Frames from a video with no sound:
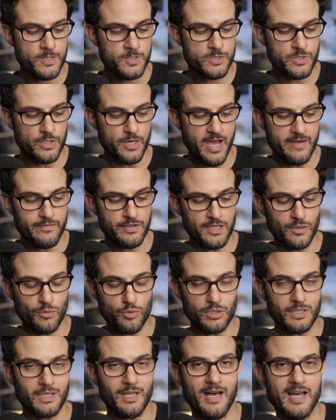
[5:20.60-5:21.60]
So having a
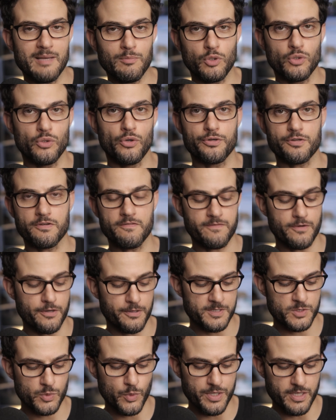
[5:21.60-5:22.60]
reliable
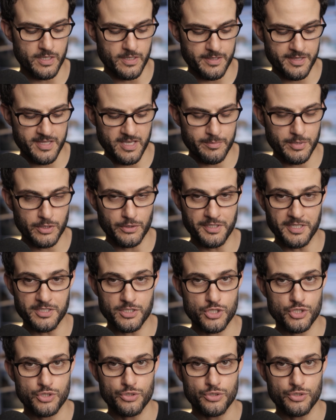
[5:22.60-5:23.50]
autofocus with it, the ability to